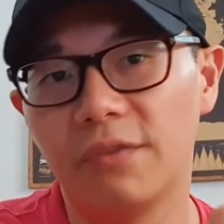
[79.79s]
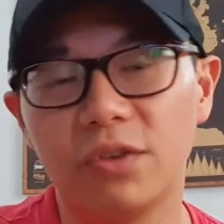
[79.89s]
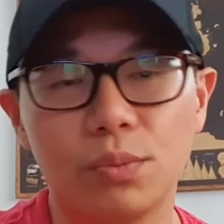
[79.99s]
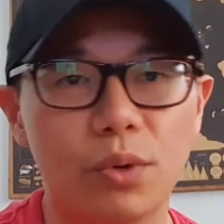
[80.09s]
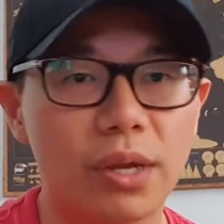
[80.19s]

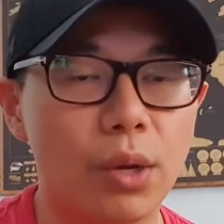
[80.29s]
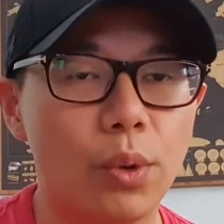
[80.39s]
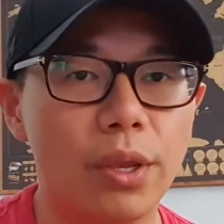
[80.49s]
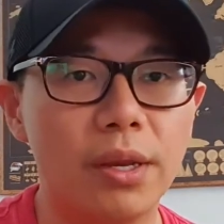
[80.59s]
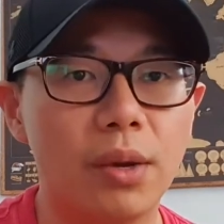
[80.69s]
this morning I
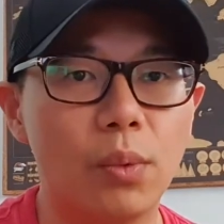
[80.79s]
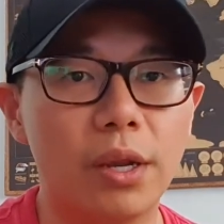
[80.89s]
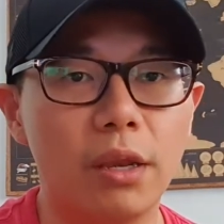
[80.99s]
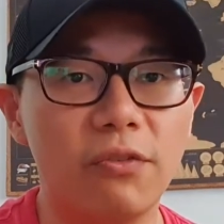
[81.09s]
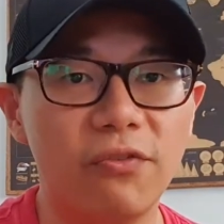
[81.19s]
weighed in at
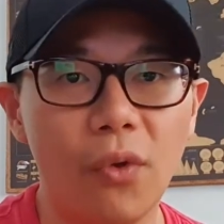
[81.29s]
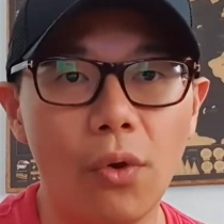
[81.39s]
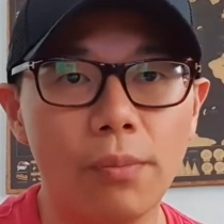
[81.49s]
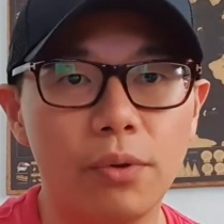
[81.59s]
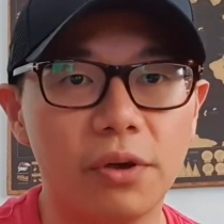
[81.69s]

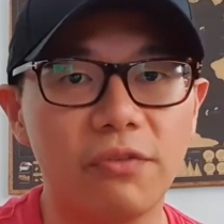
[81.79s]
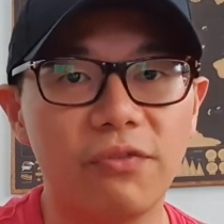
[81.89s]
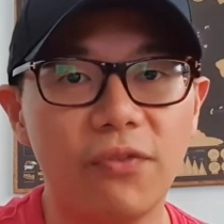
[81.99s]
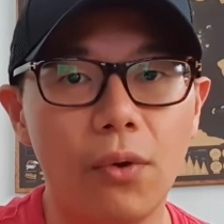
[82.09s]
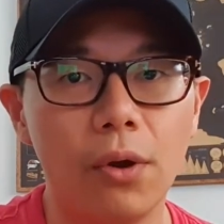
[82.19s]

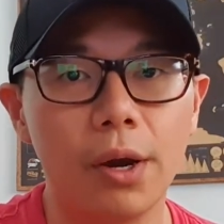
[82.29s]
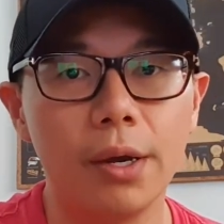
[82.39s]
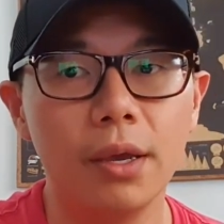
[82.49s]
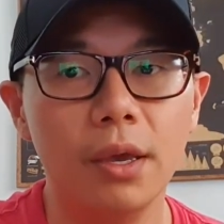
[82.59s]
194.4.